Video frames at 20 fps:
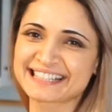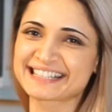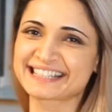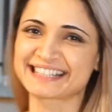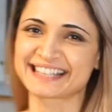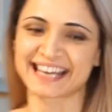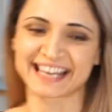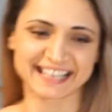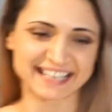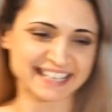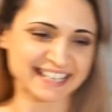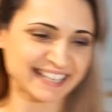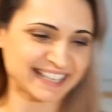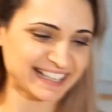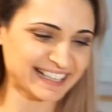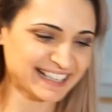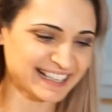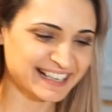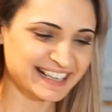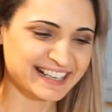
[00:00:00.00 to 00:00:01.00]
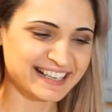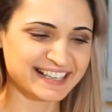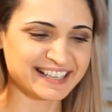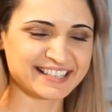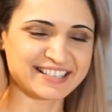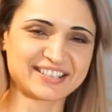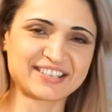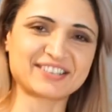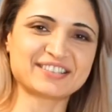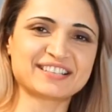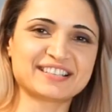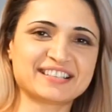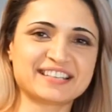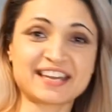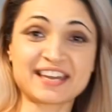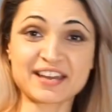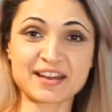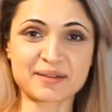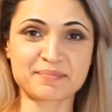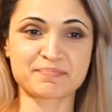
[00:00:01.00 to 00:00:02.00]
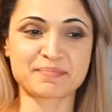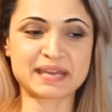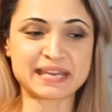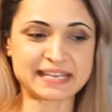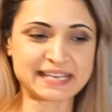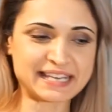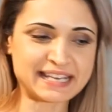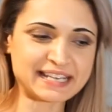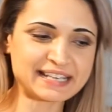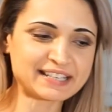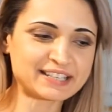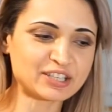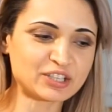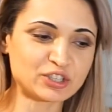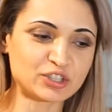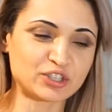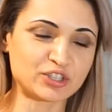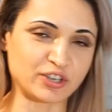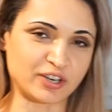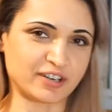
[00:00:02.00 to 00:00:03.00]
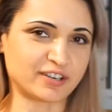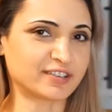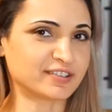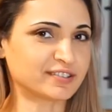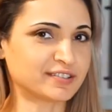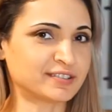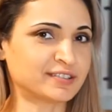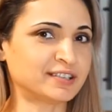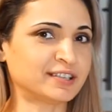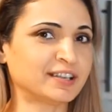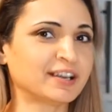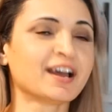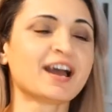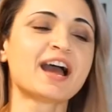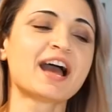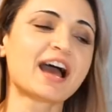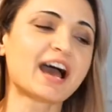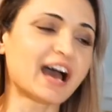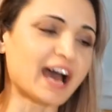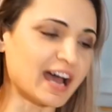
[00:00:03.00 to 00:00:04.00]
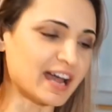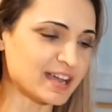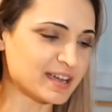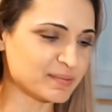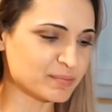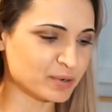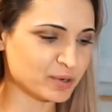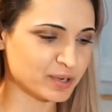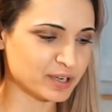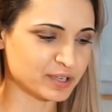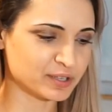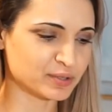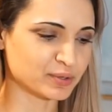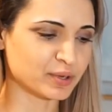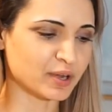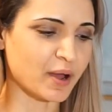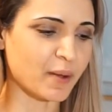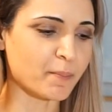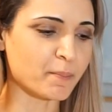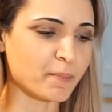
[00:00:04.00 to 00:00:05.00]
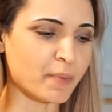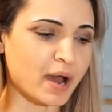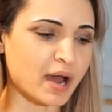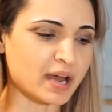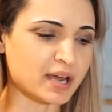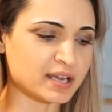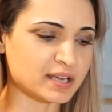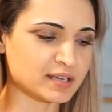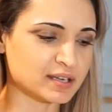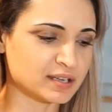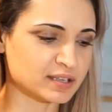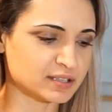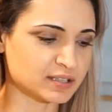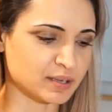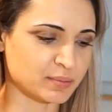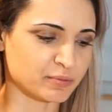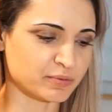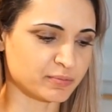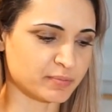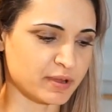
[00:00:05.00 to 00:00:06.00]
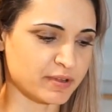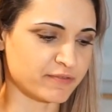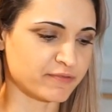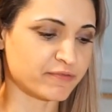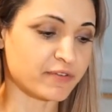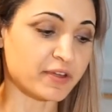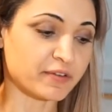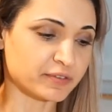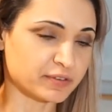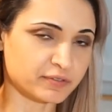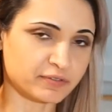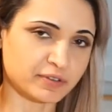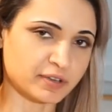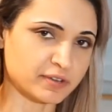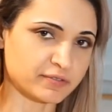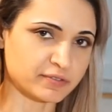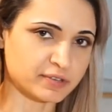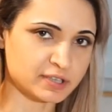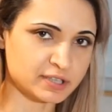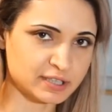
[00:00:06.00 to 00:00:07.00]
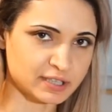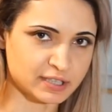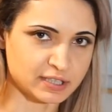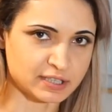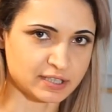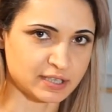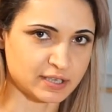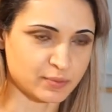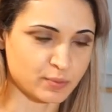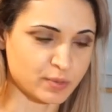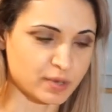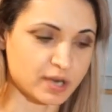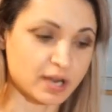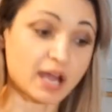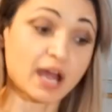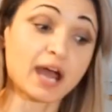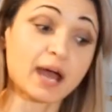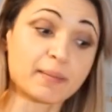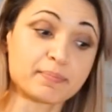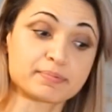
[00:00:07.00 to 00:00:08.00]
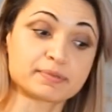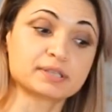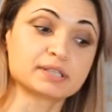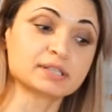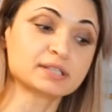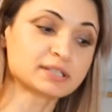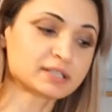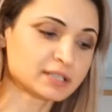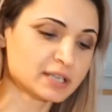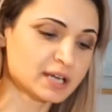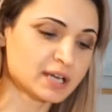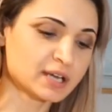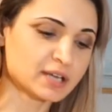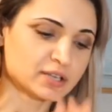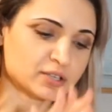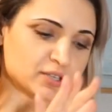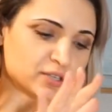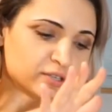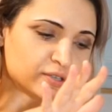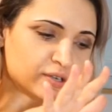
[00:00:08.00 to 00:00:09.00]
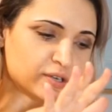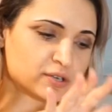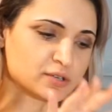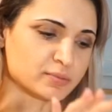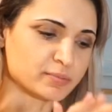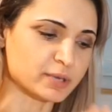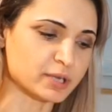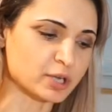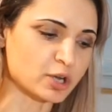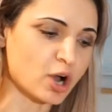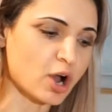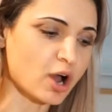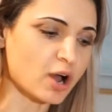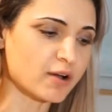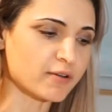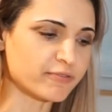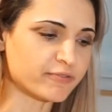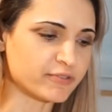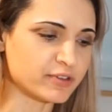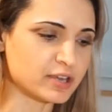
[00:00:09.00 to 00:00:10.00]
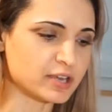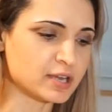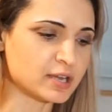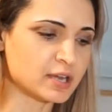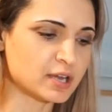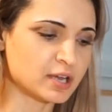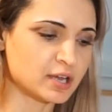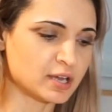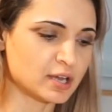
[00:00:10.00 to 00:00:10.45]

it's Nanik. So today I'm making dessert. I am going to combine some of my favorite flavors and see what happens. So it's going to be coffee,